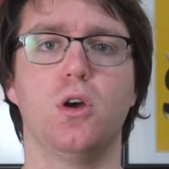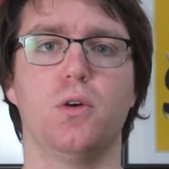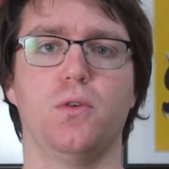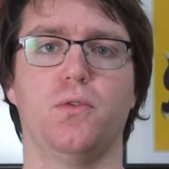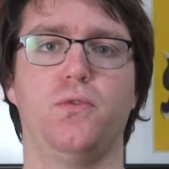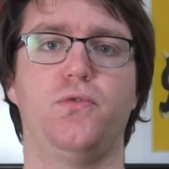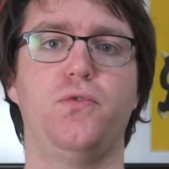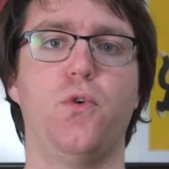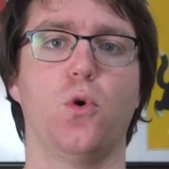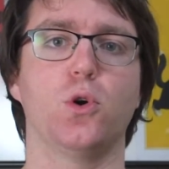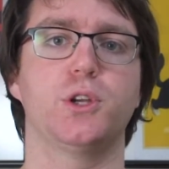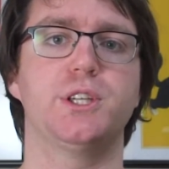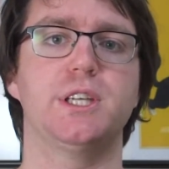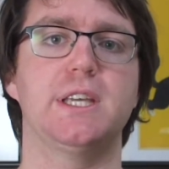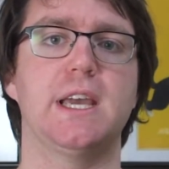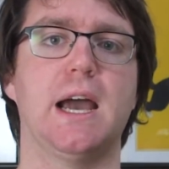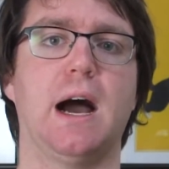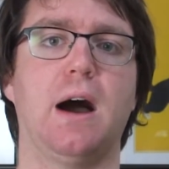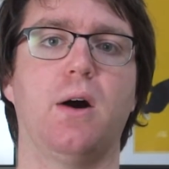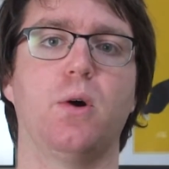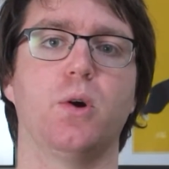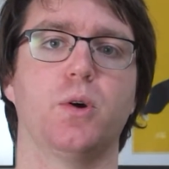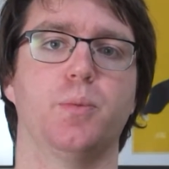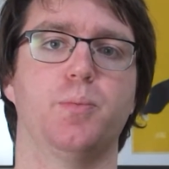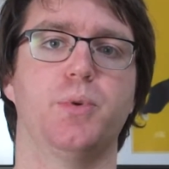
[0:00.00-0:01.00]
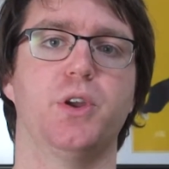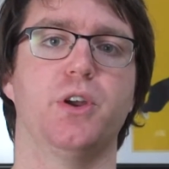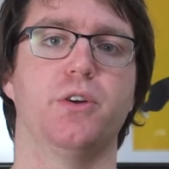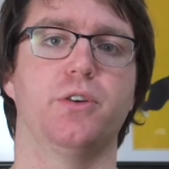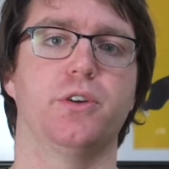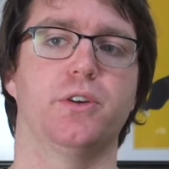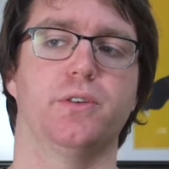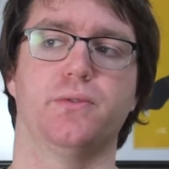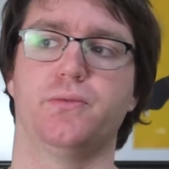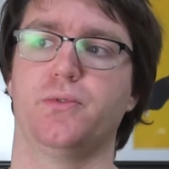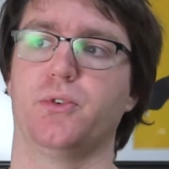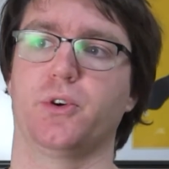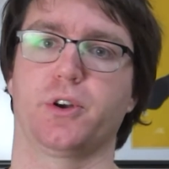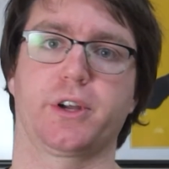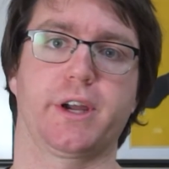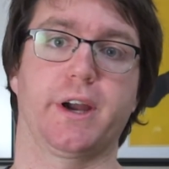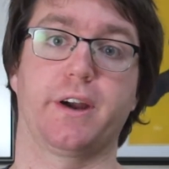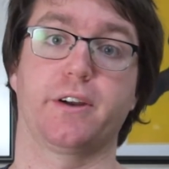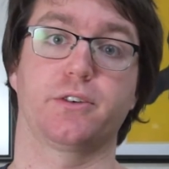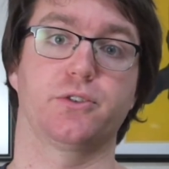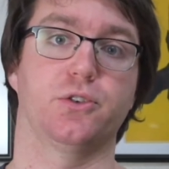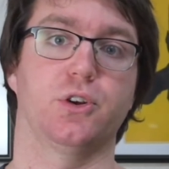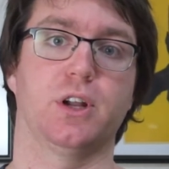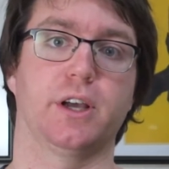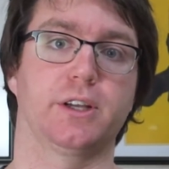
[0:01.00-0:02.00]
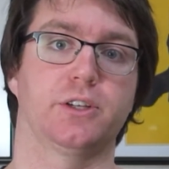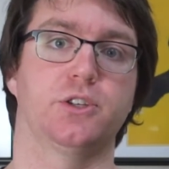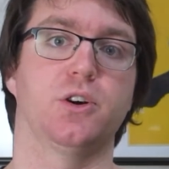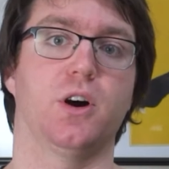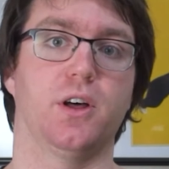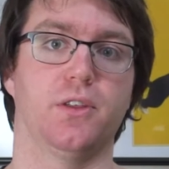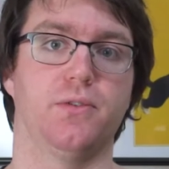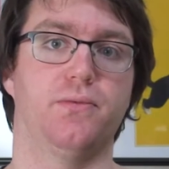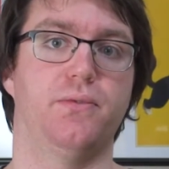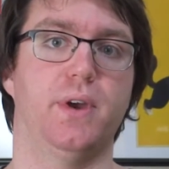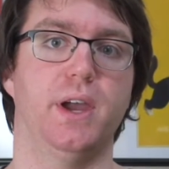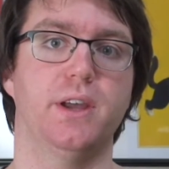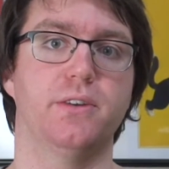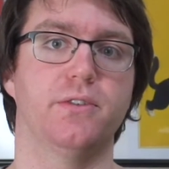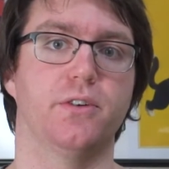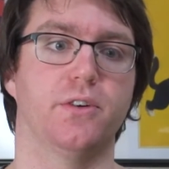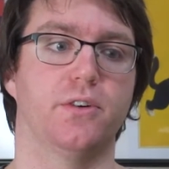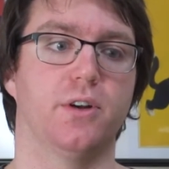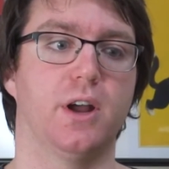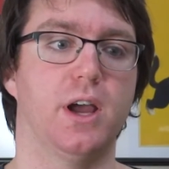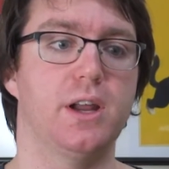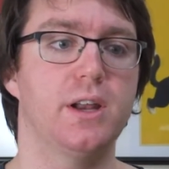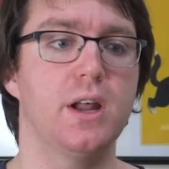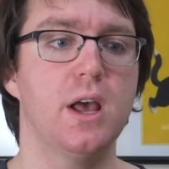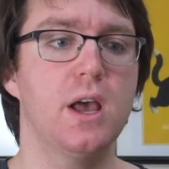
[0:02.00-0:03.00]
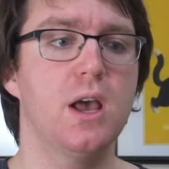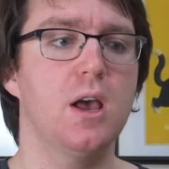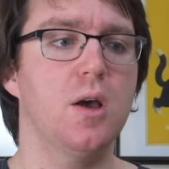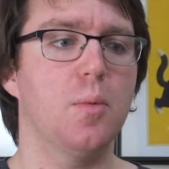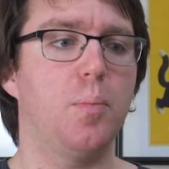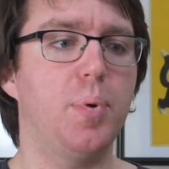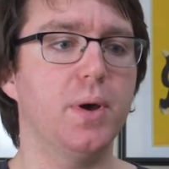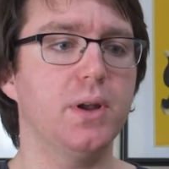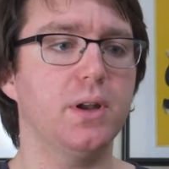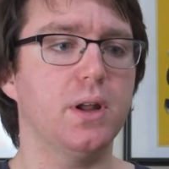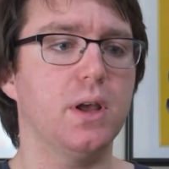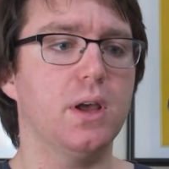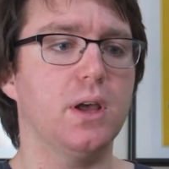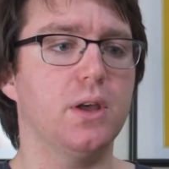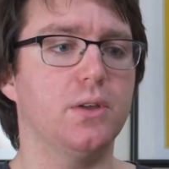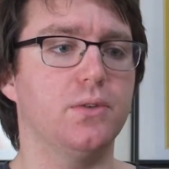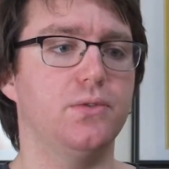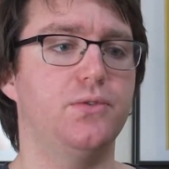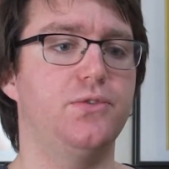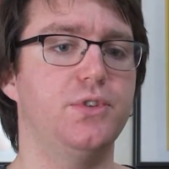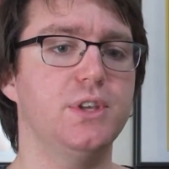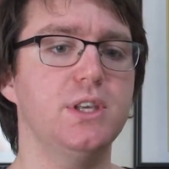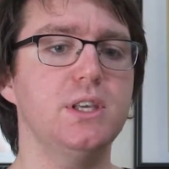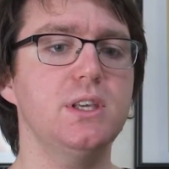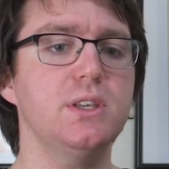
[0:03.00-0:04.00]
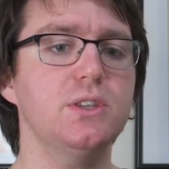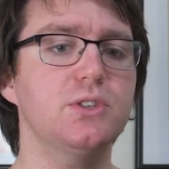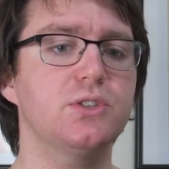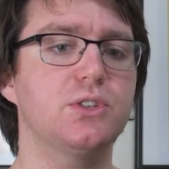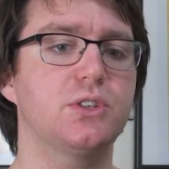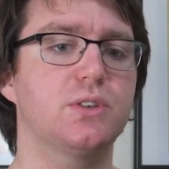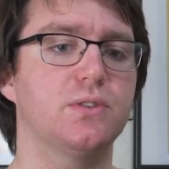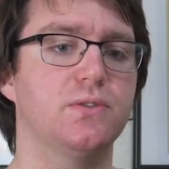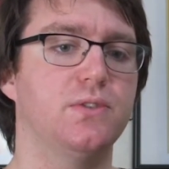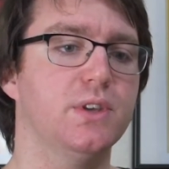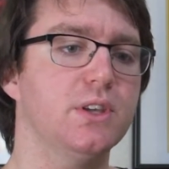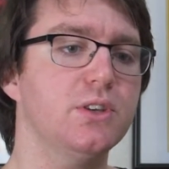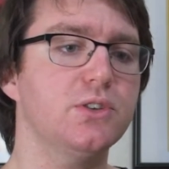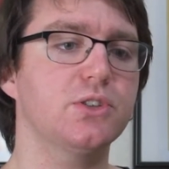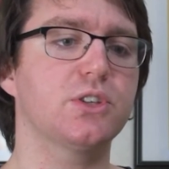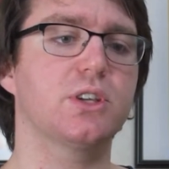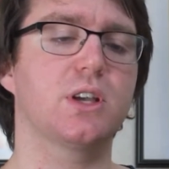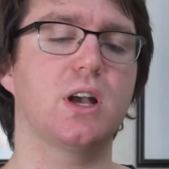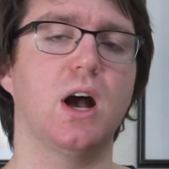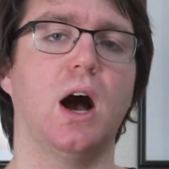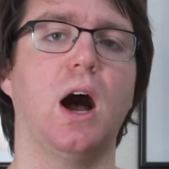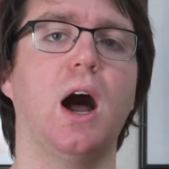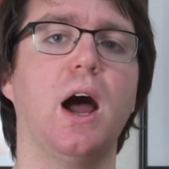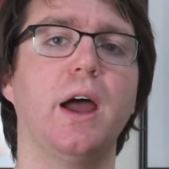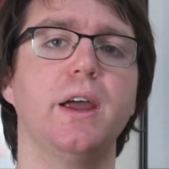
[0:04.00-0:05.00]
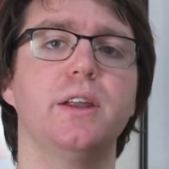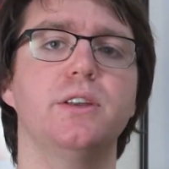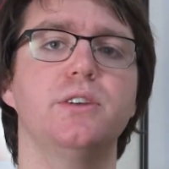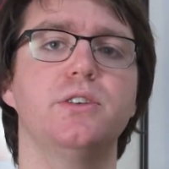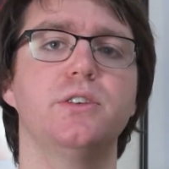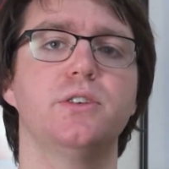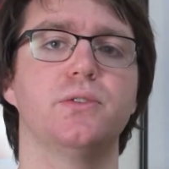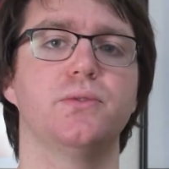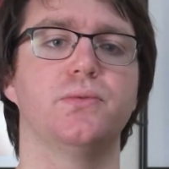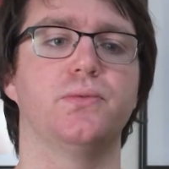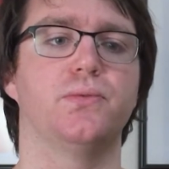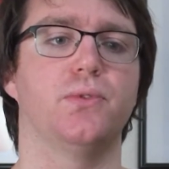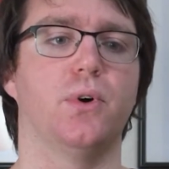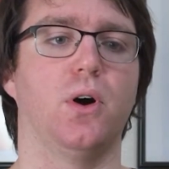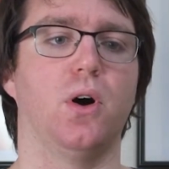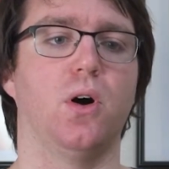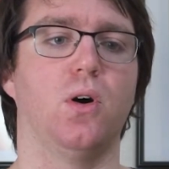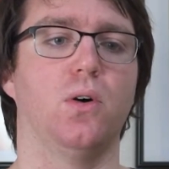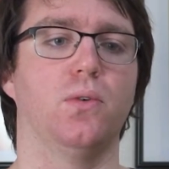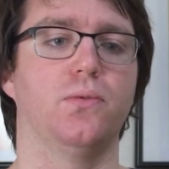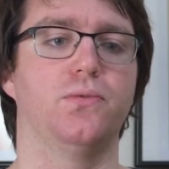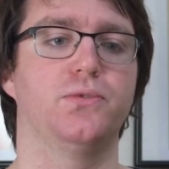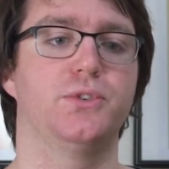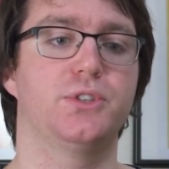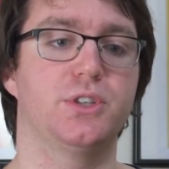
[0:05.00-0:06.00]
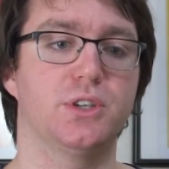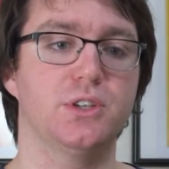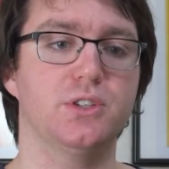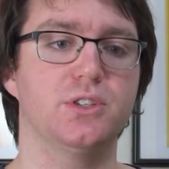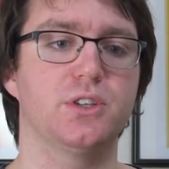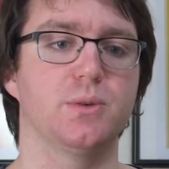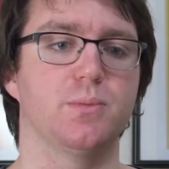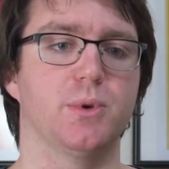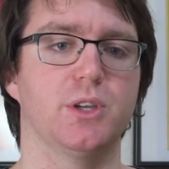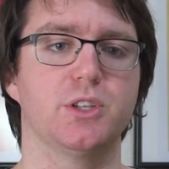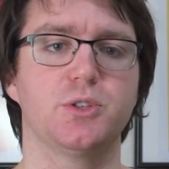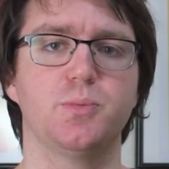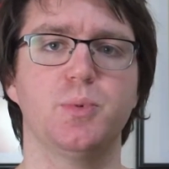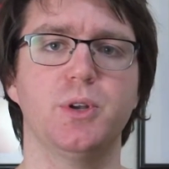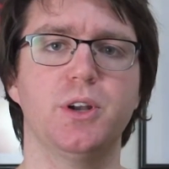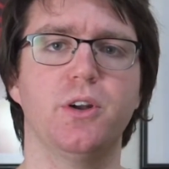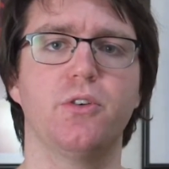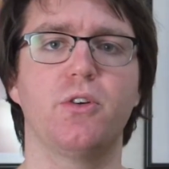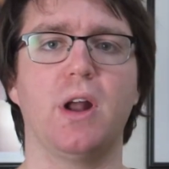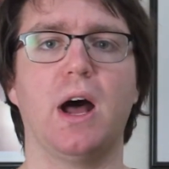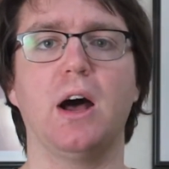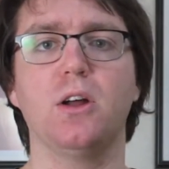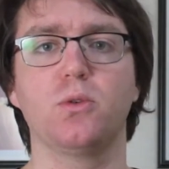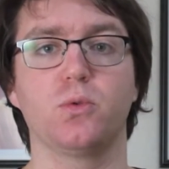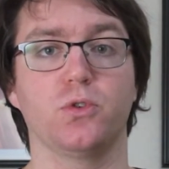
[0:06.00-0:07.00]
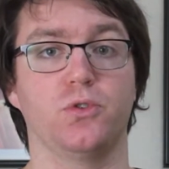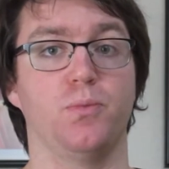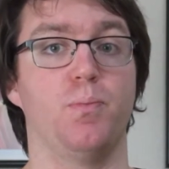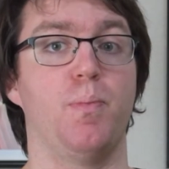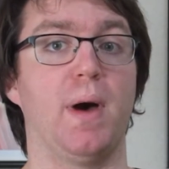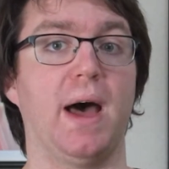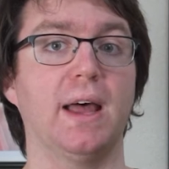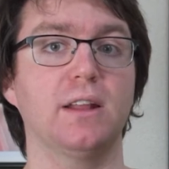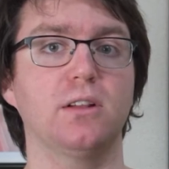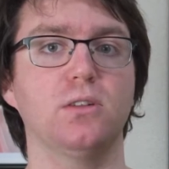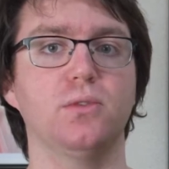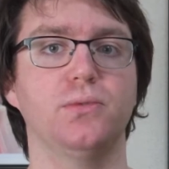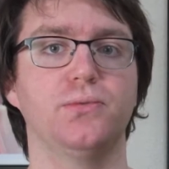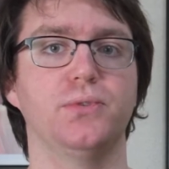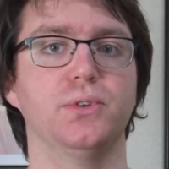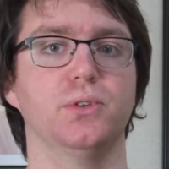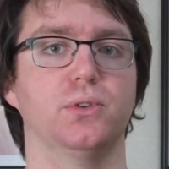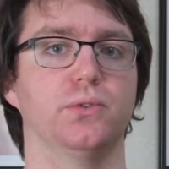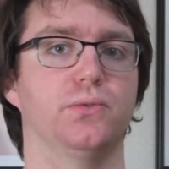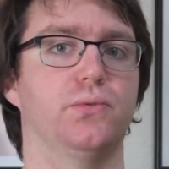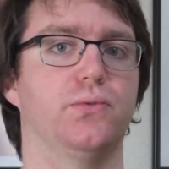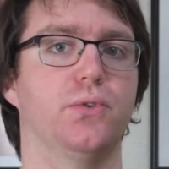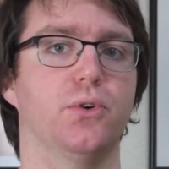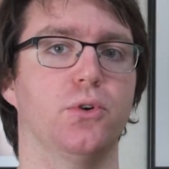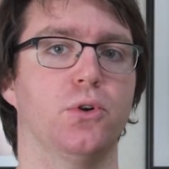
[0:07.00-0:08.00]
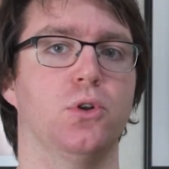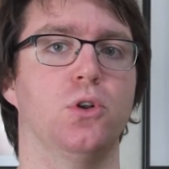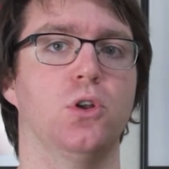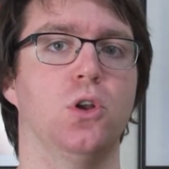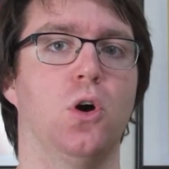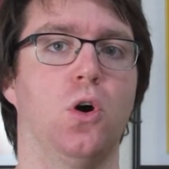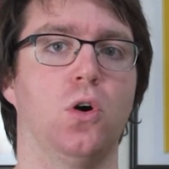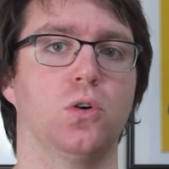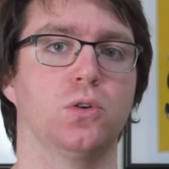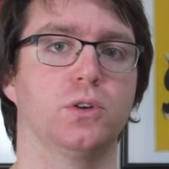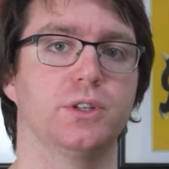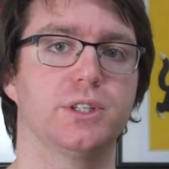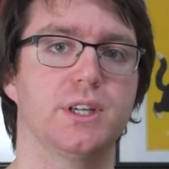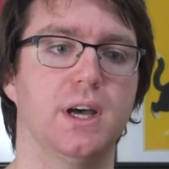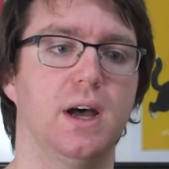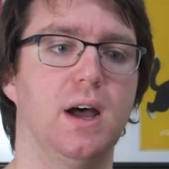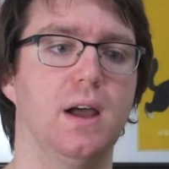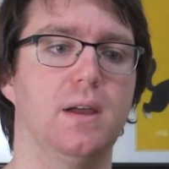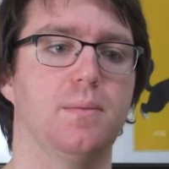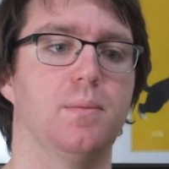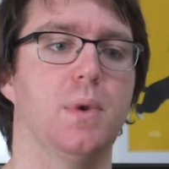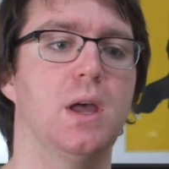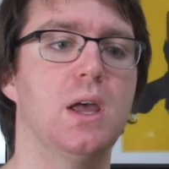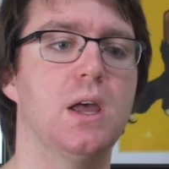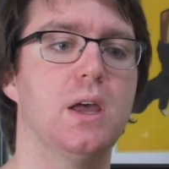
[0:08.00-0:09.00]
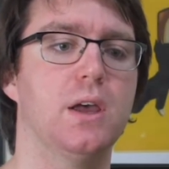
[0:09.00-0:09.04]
40-hour period for a character like Darth Vader, right? But this kind of system has been around with Battlefield for a long time.